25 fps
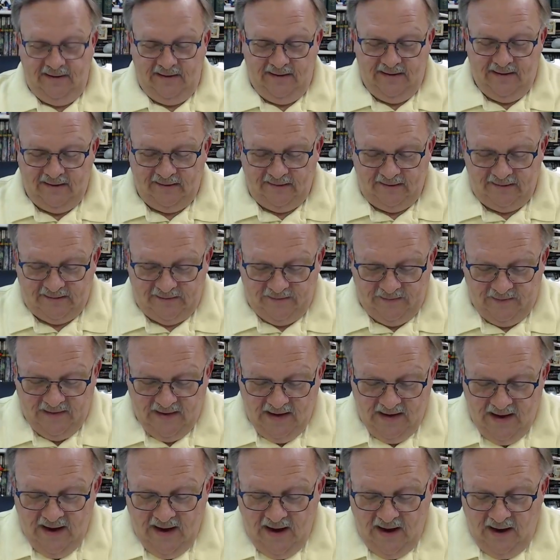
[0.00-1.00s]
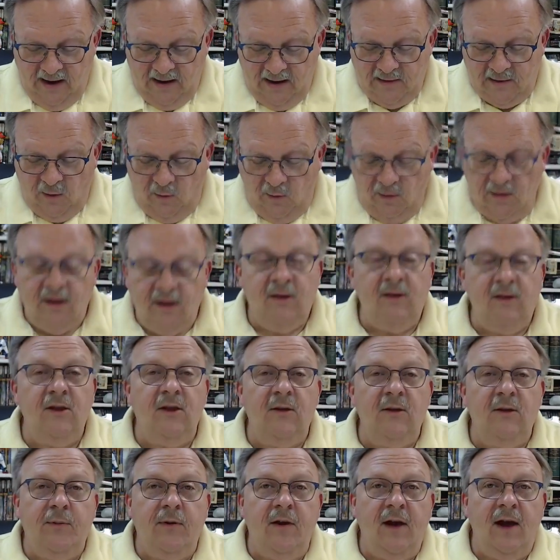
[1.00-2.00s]
is. According to
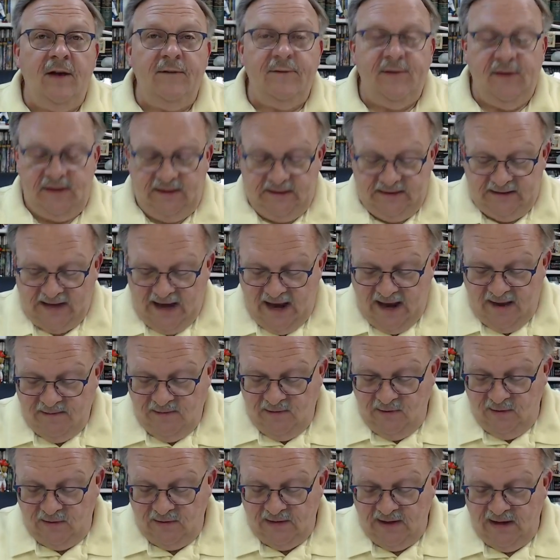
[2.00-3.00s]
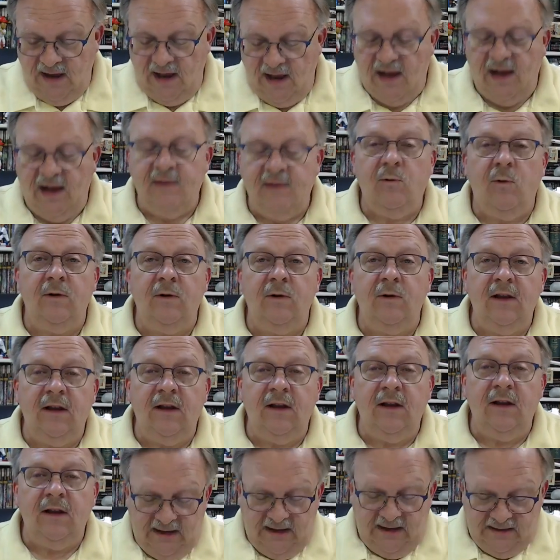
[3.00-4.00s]
the prophet Samuel, God wanted
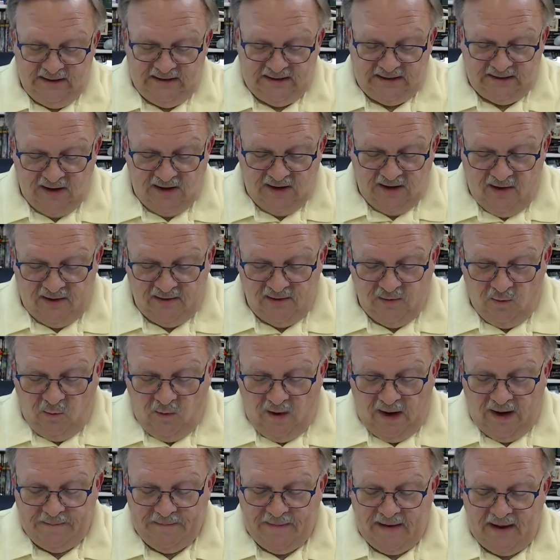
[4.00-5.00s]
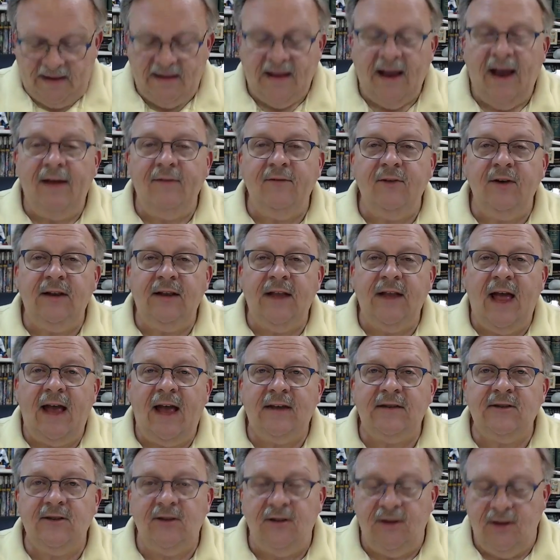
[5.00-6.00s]
King Saul to wipe out every
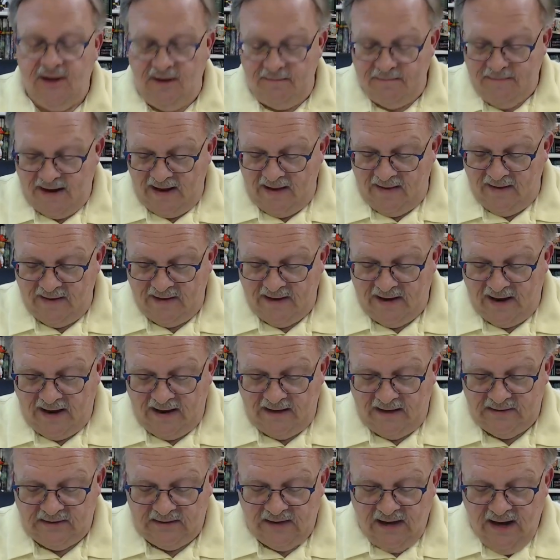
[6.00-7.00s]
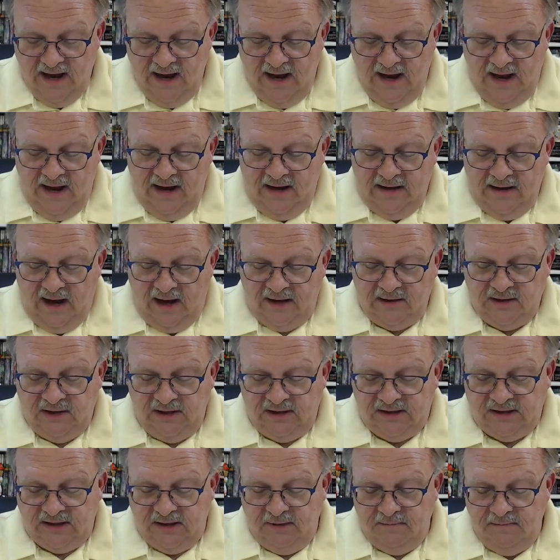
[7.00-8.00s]
last of the Amalekites, not
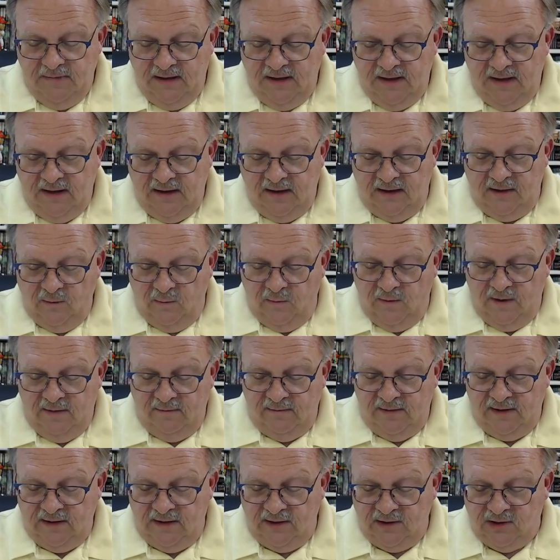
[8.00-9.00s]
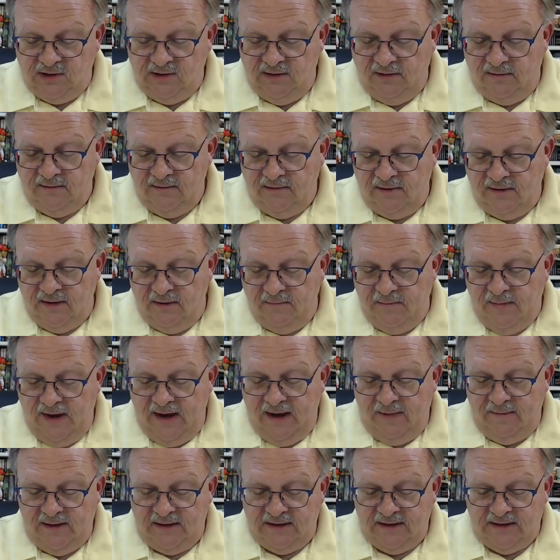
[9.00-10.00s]
just the men and the women, the children, the
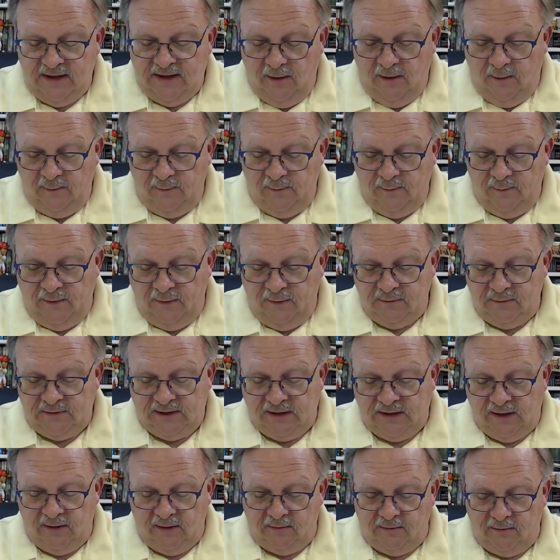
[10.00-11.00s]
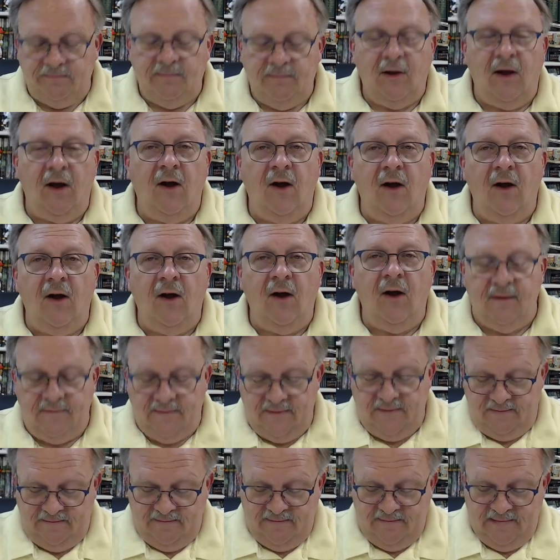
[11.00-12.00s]
babies, the old folks home, all of
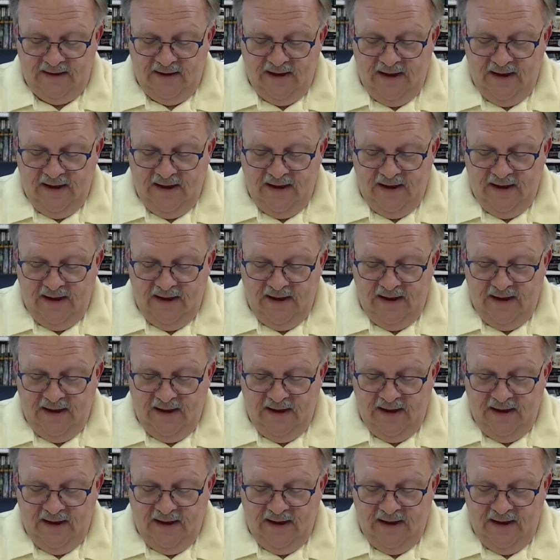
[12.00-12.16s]
them.